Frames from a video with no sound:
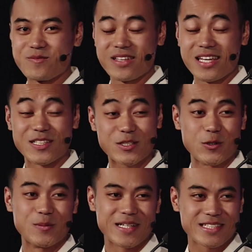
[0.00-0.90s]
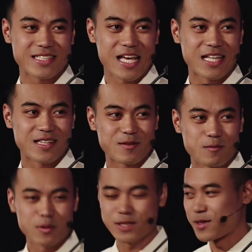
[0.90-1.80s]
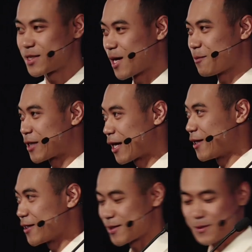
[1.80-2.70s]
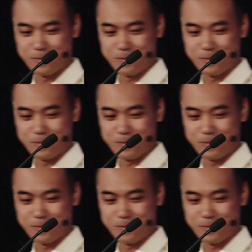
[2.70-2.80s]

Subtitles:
in the school bus and miss my stop and get lost.